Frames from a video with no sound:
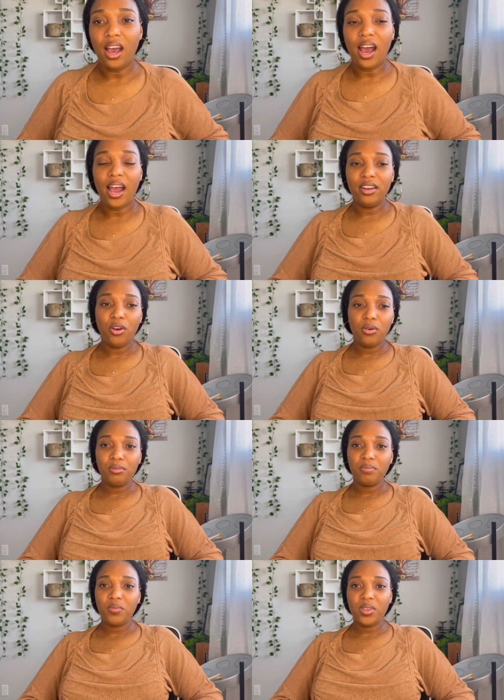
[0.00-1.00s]
I
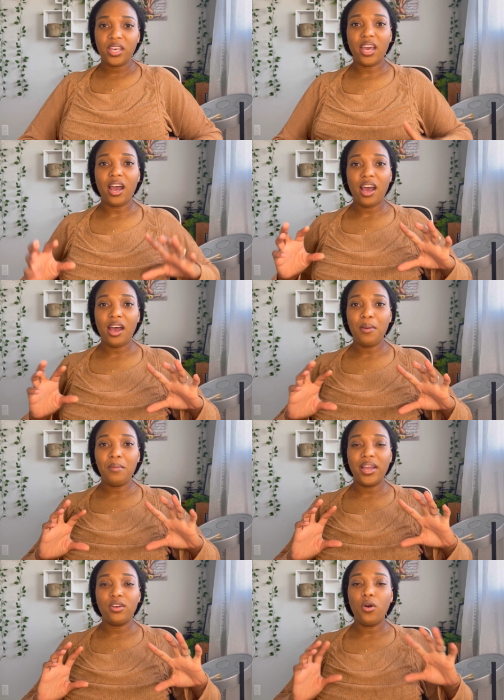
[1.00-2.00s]
don't like,
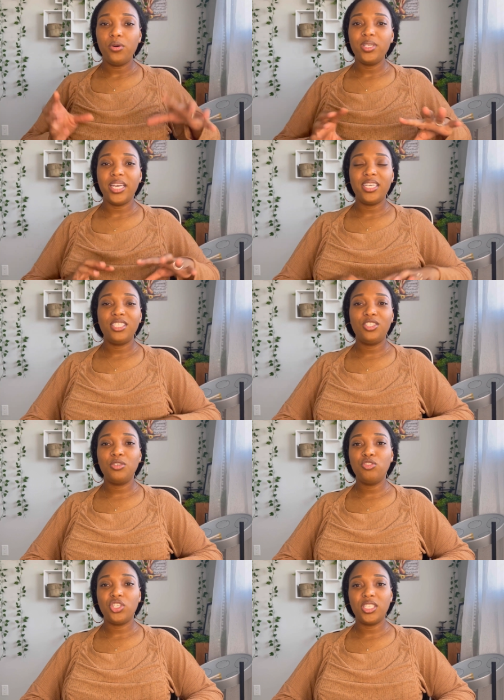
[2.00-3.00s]
my goal is to
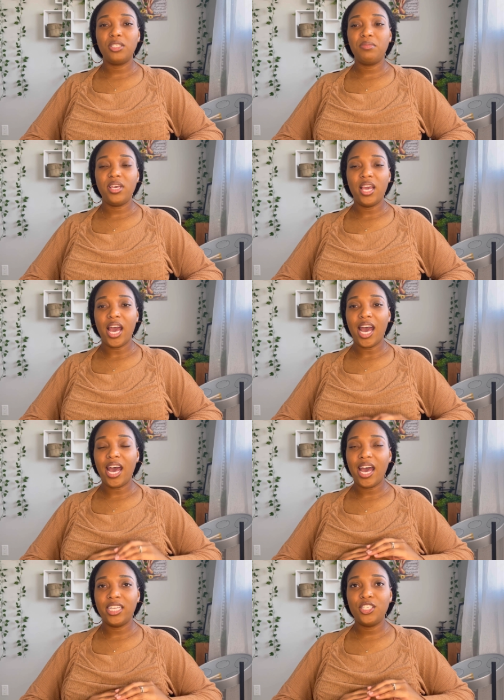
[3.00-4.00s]
just be
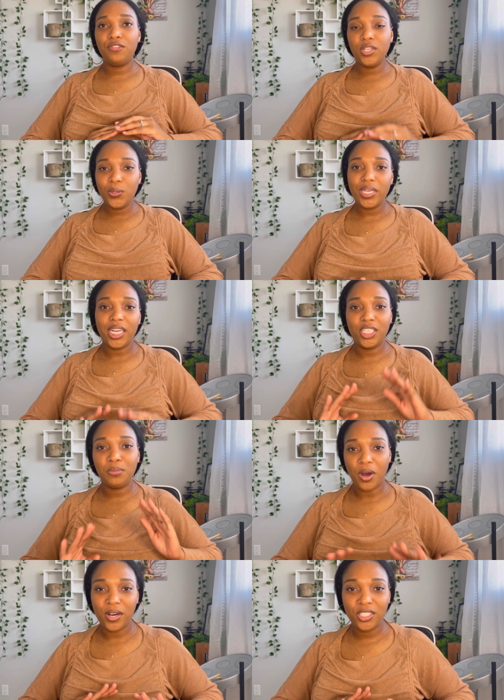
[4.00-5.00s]
as fluid as
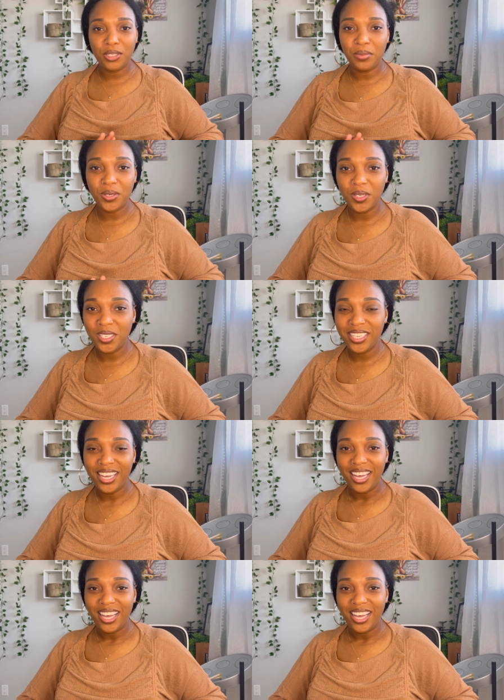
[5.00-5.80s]
possible.